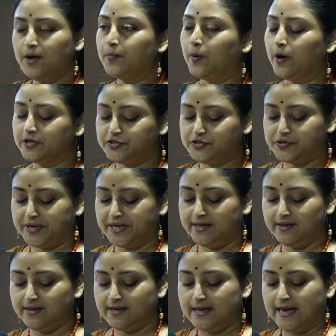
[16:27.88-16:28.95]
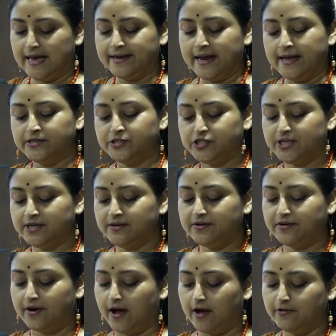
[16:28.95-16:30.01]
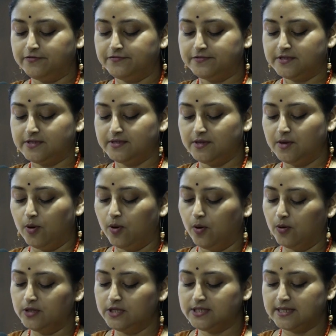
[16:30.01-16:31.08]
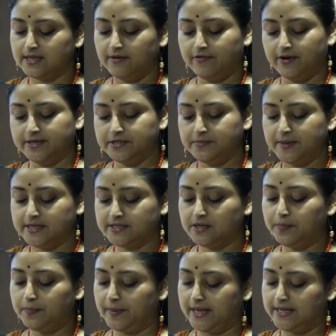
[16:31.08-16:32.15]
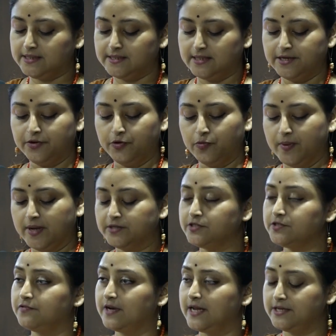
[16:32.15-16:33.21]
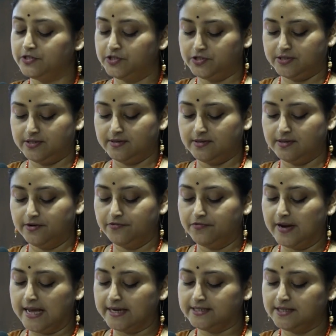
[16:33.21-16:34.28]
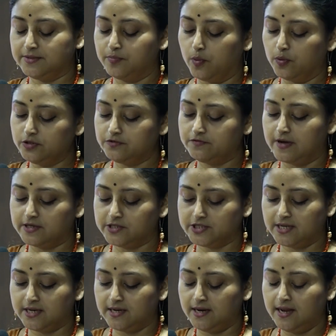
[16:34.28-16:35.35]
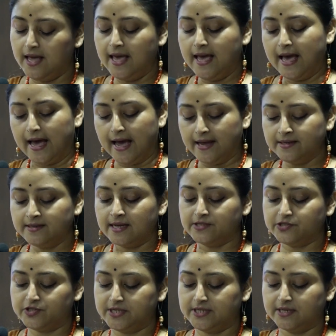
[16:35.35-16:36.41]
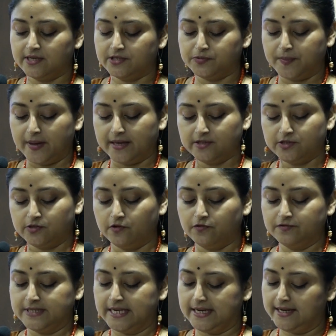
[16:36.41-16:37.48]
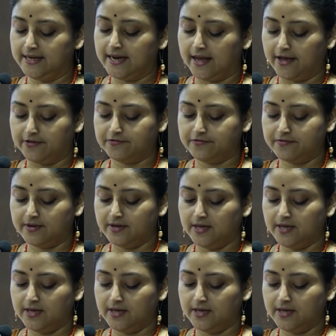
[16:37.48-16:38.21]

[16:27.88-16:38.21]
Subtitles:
Pottery, an ancient craft, holds a fundamental place in human civilization, reflecting both functional and aesthetic aspects of daily life.